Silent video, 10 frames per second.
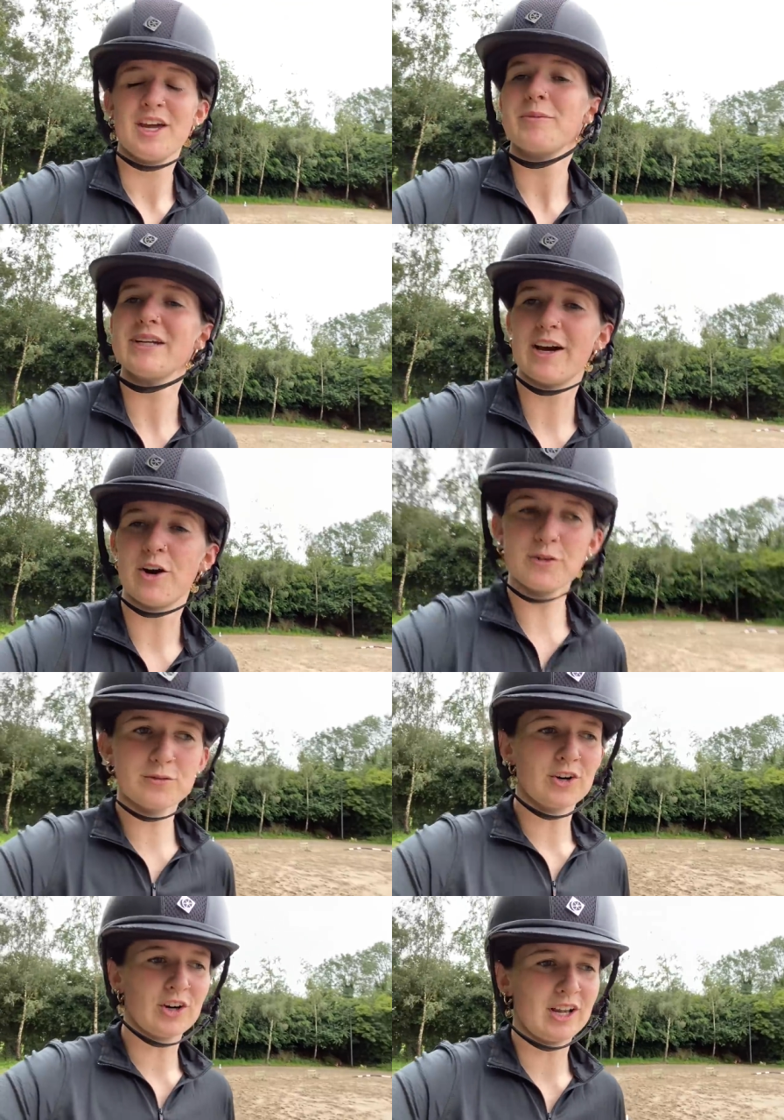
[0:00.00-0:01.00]
But yeah,
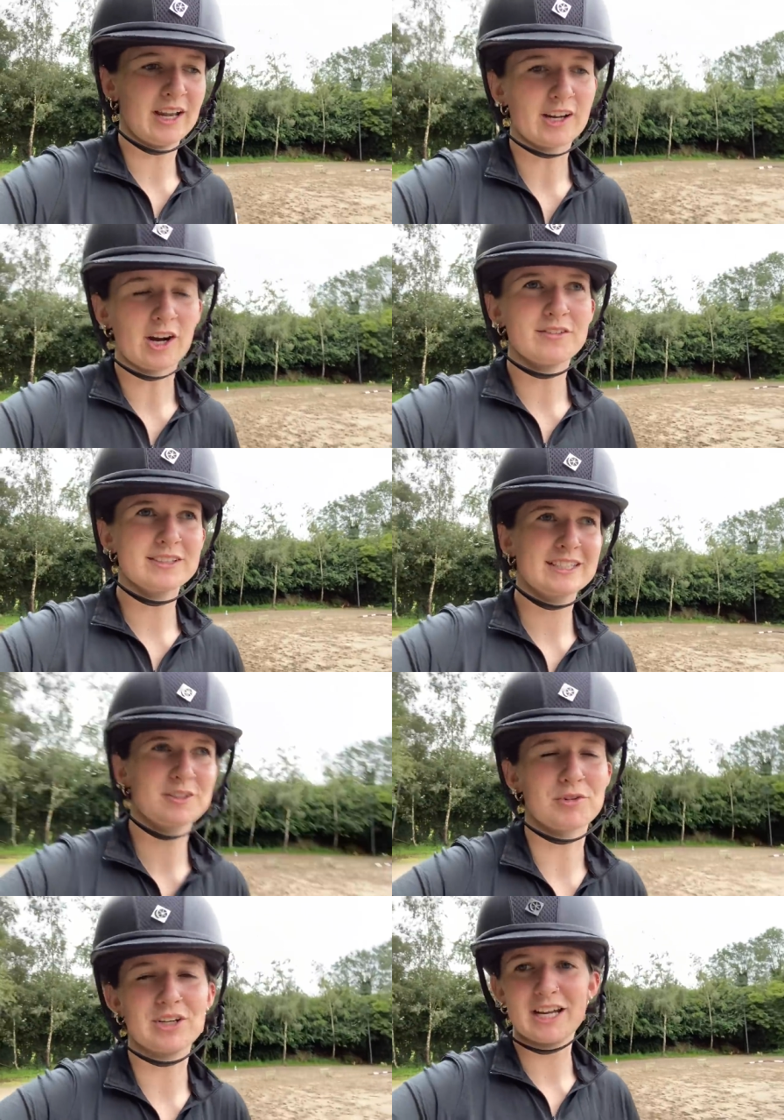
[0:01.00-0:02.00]
overall, like obviously the
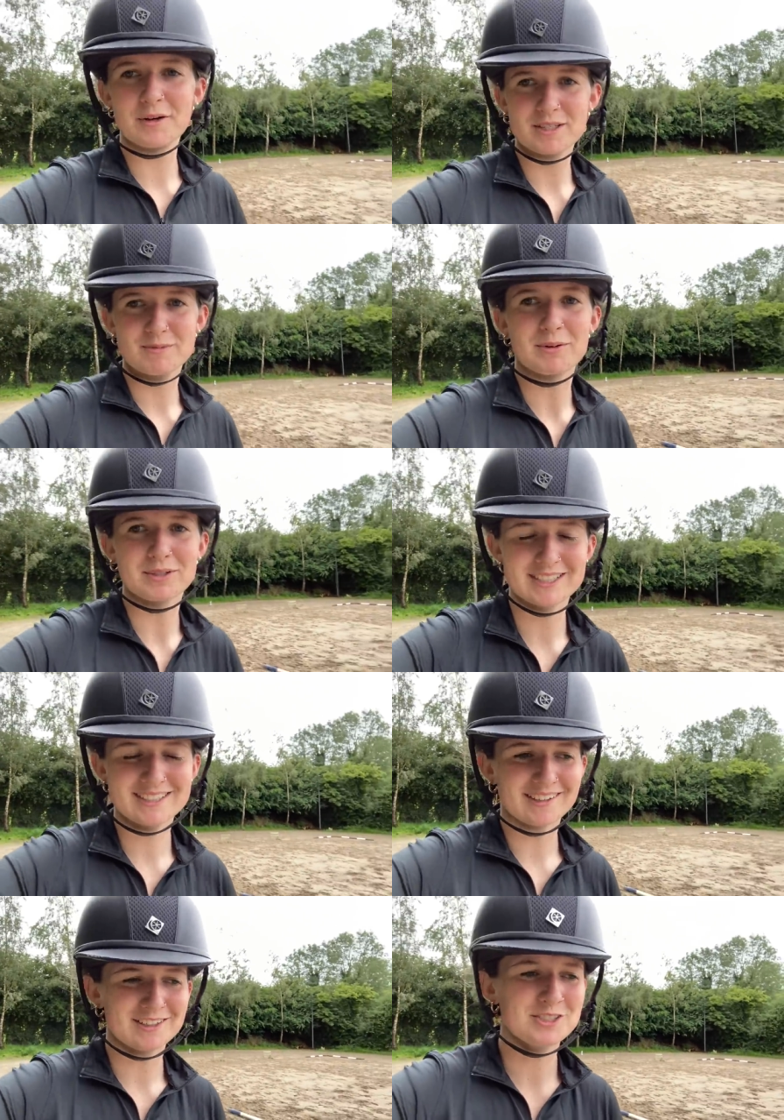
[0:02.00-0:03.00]
prelim is probably going
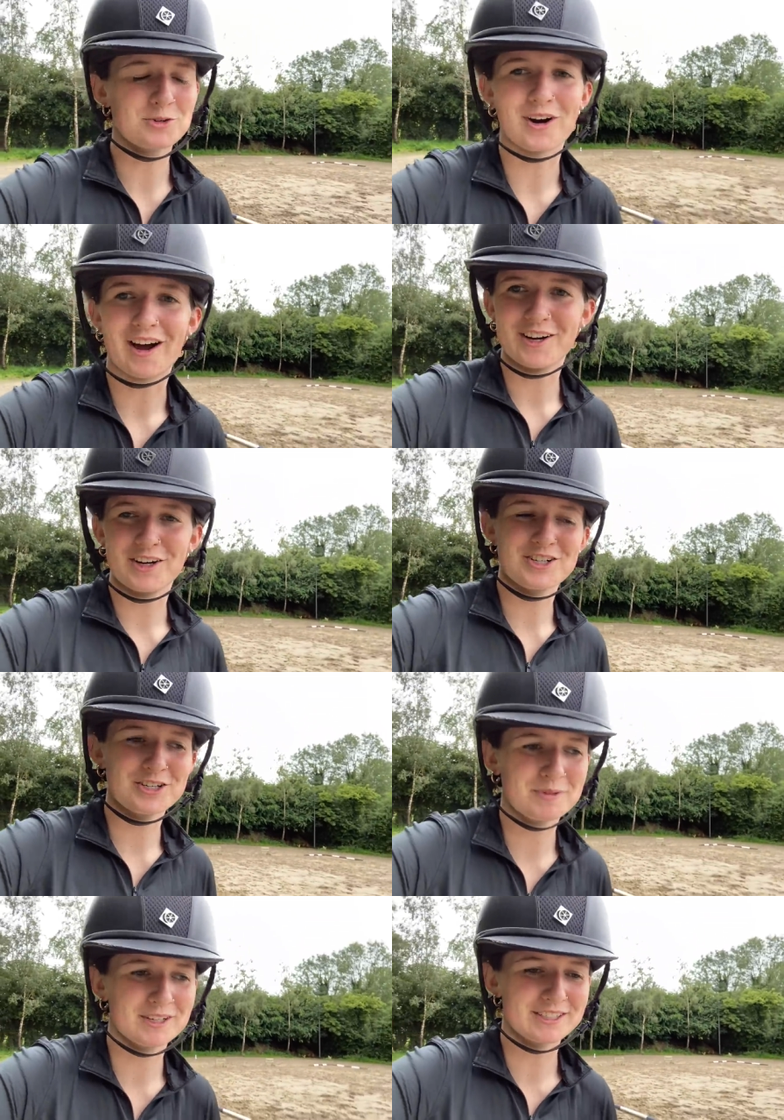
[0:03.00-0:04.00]
to score higher,
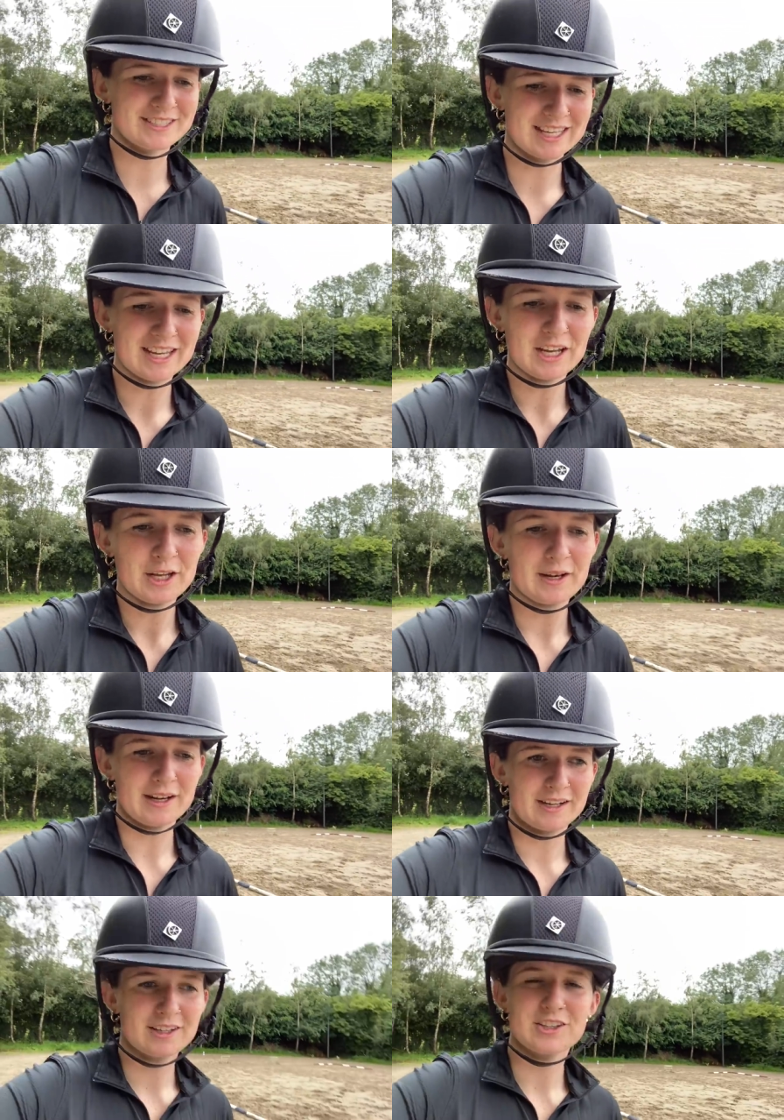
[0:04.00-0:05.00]
just because
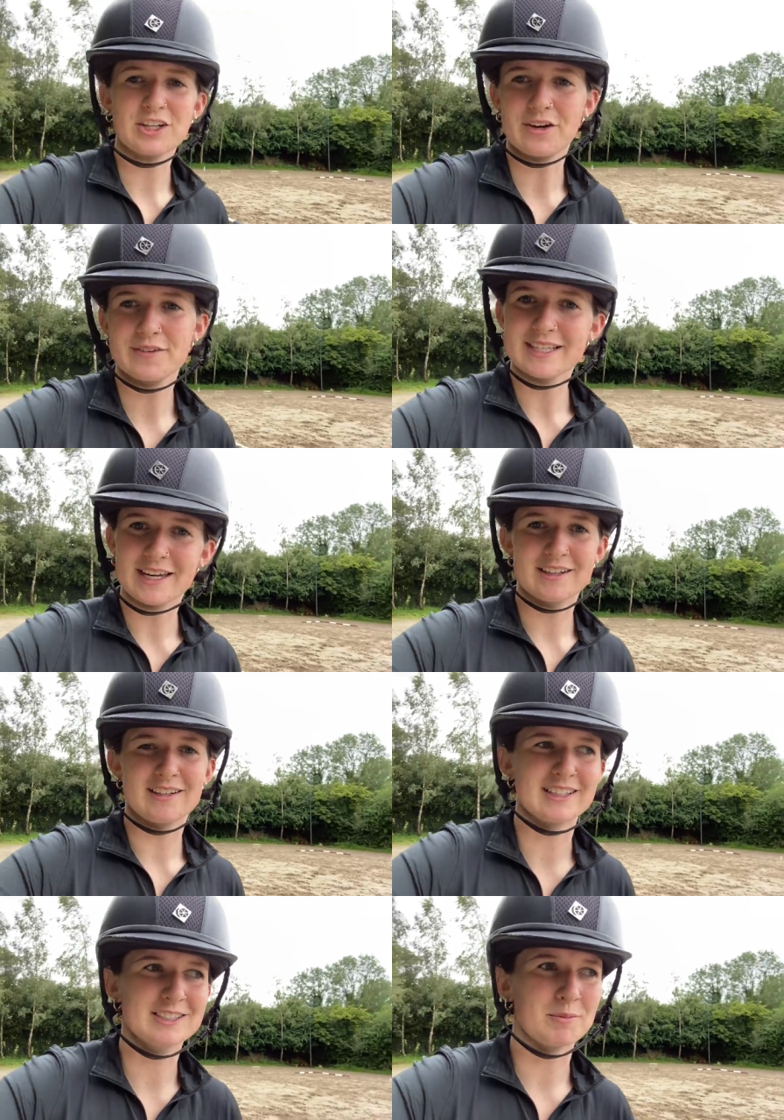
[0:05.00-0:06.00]
like the novice had
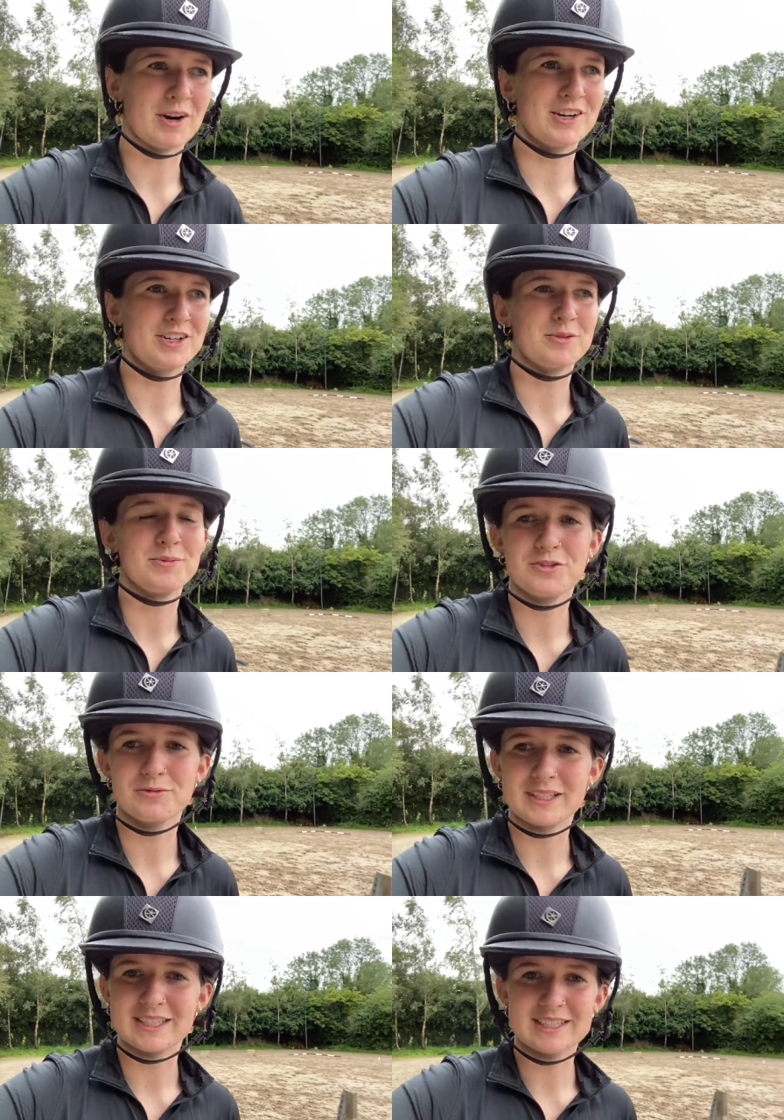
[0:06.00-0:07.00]
like some harder
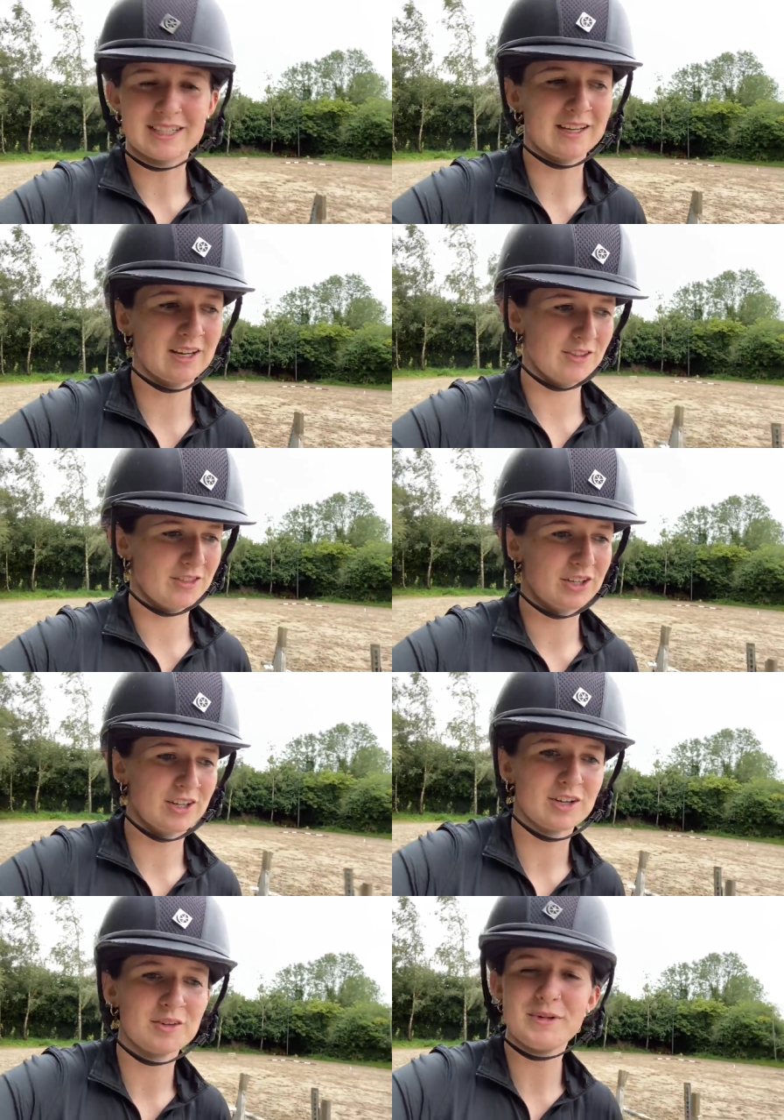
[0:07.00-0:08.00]
movements, like
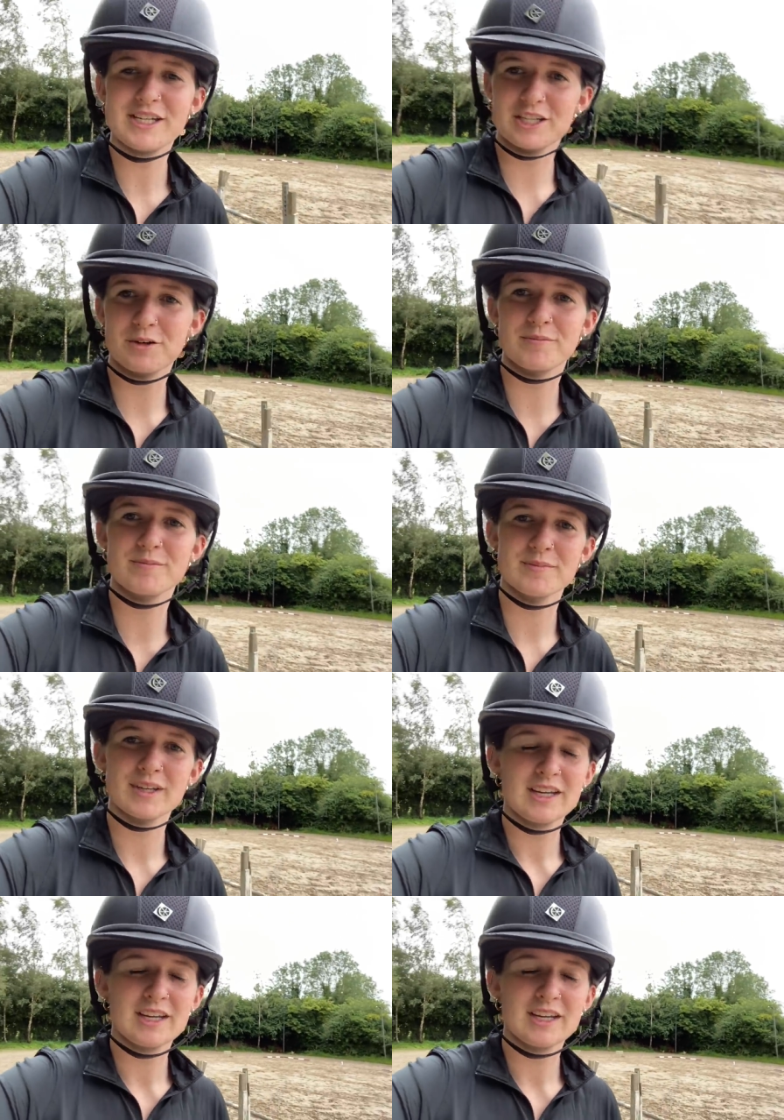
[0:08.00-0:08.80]
the medium